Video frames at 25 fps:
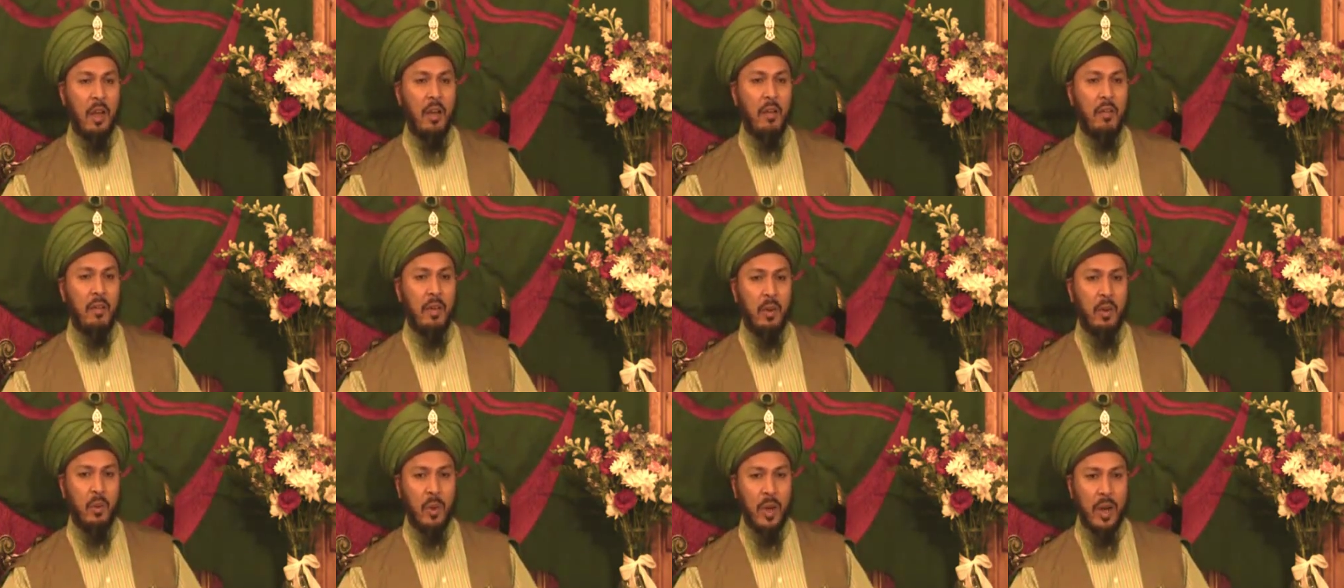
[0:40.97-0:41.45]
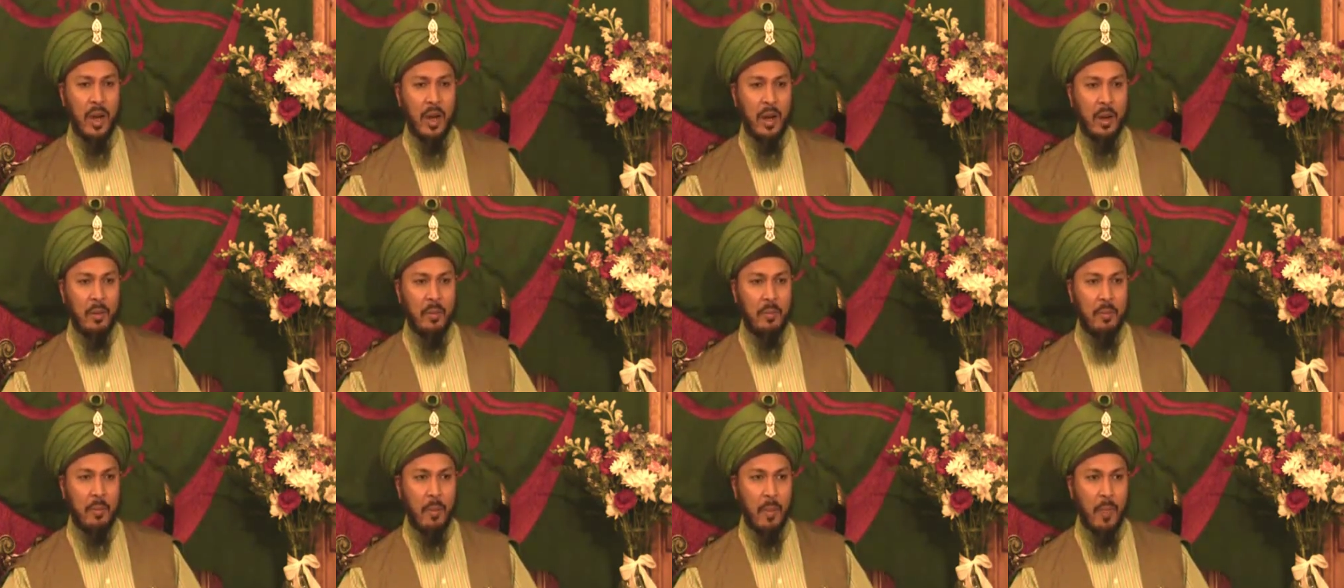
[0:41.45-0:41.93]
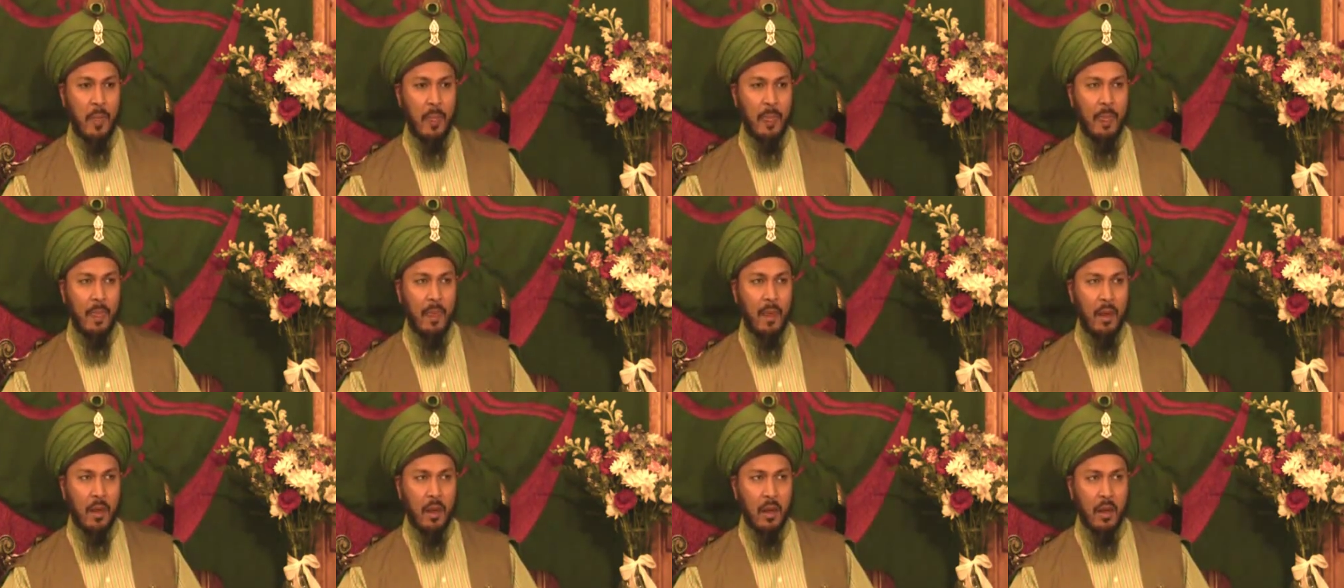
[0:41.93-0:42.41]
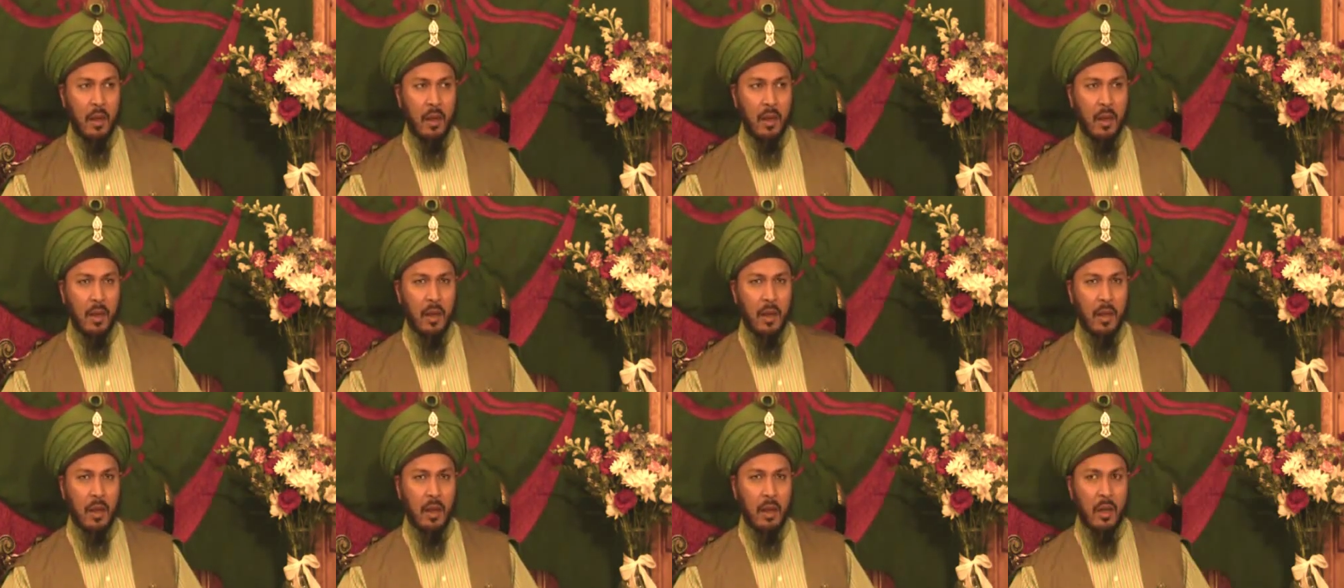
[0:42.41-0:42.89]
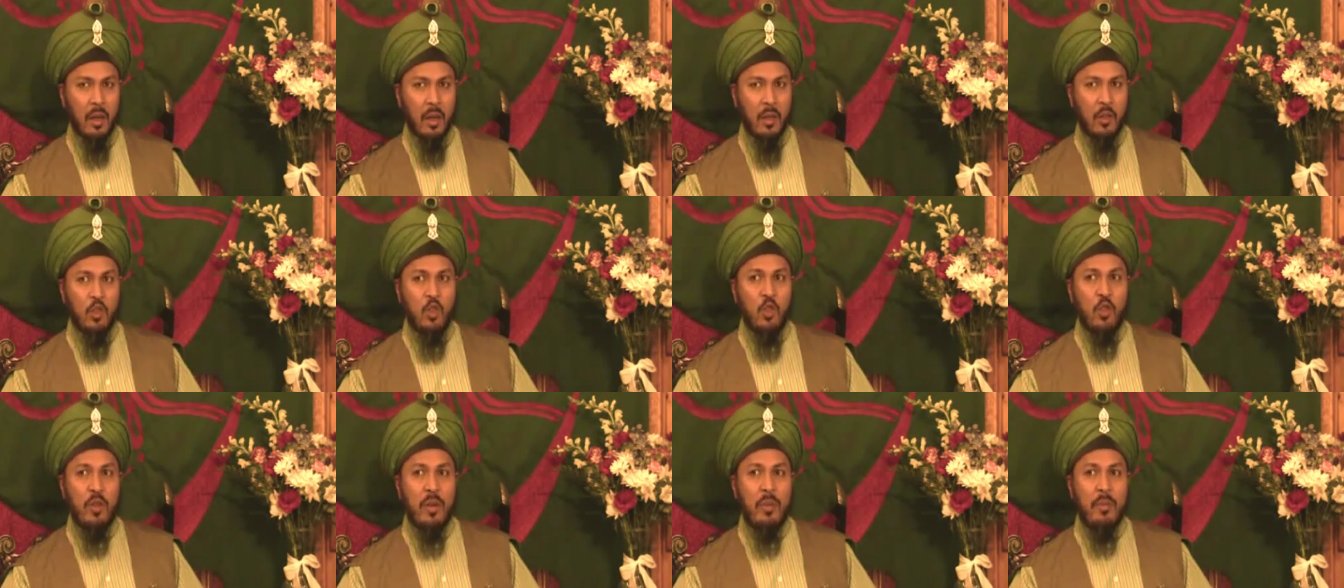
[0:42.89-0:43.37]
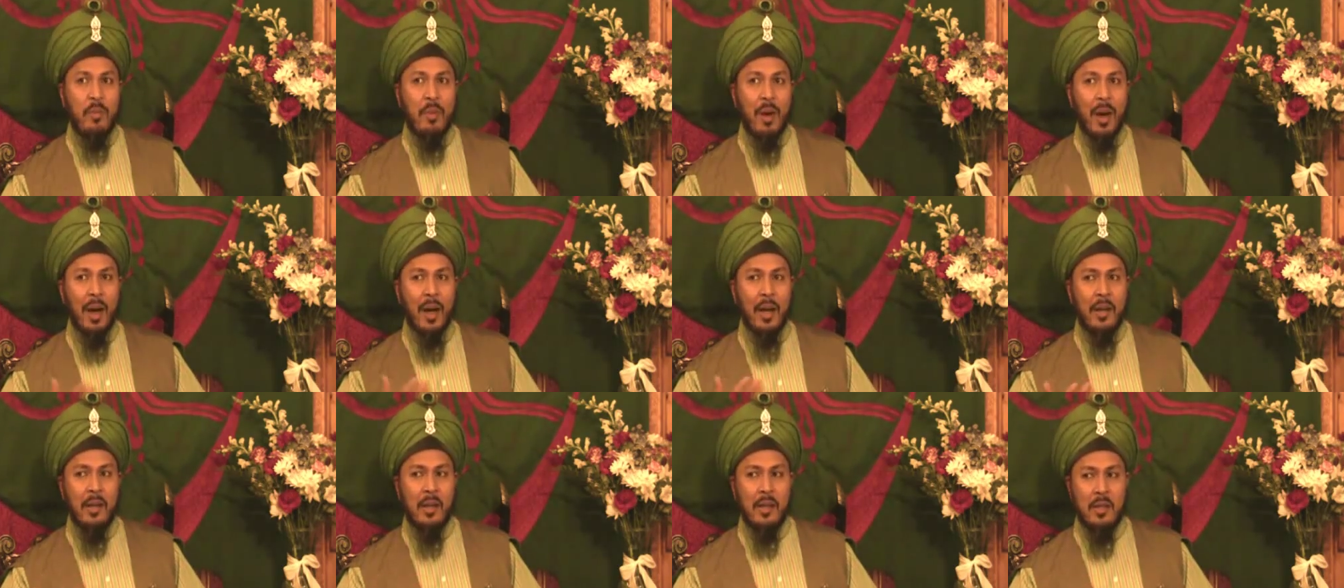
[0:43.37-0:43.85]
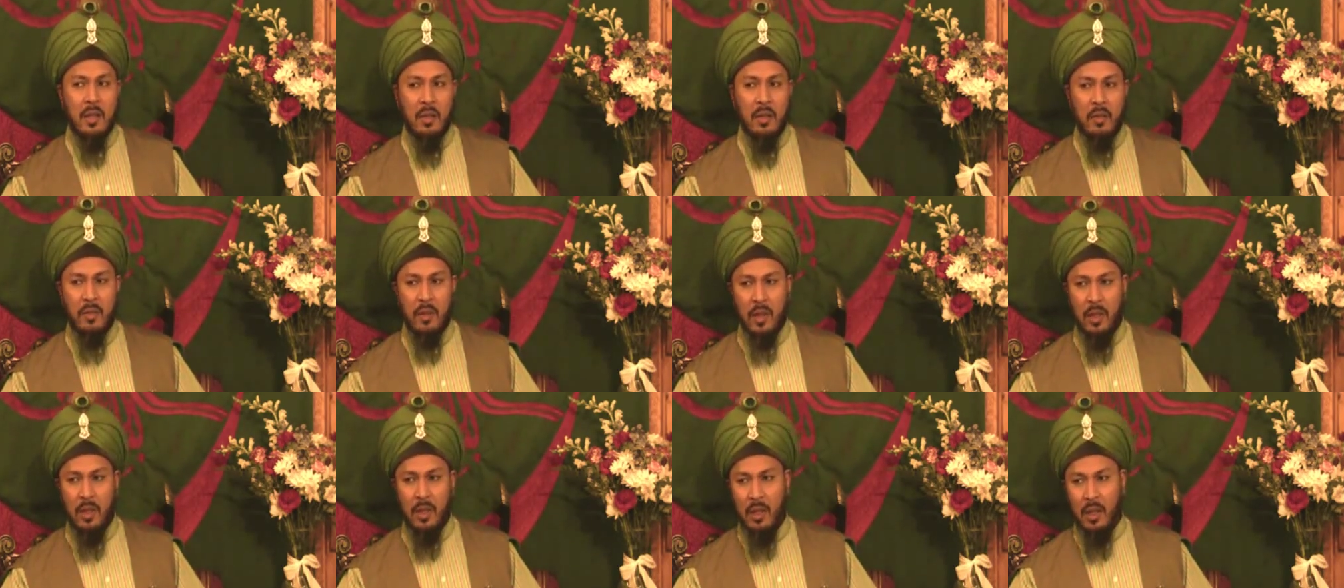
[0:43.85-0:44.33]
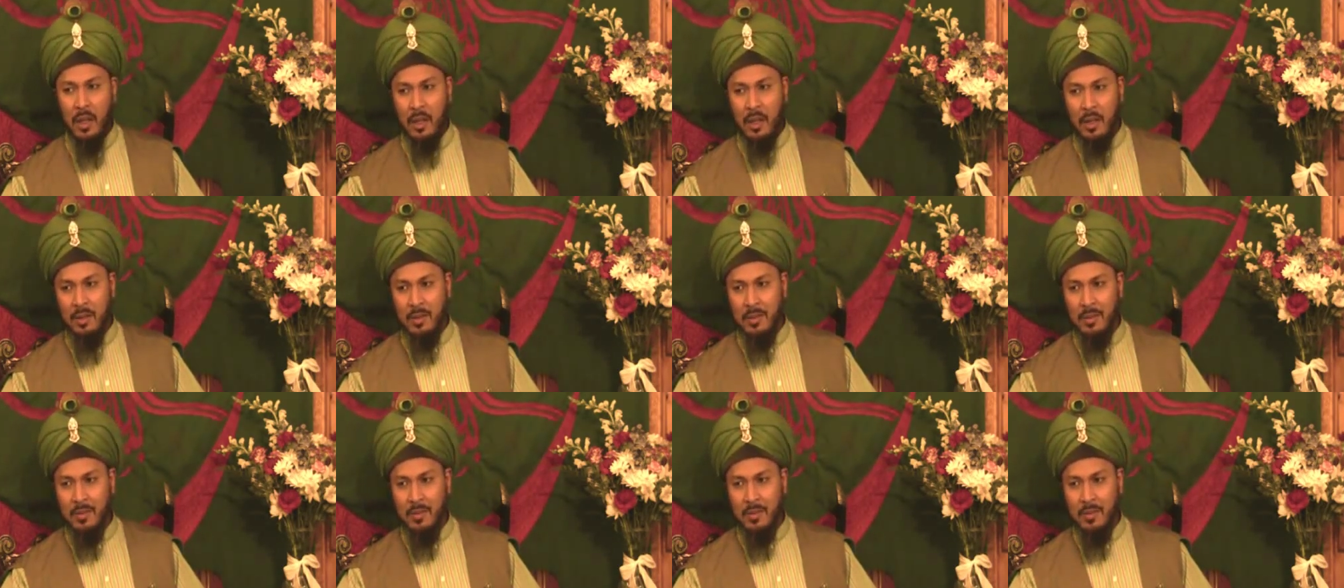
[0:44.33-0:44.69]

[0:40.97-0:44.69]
everywhere to remind us of Allah.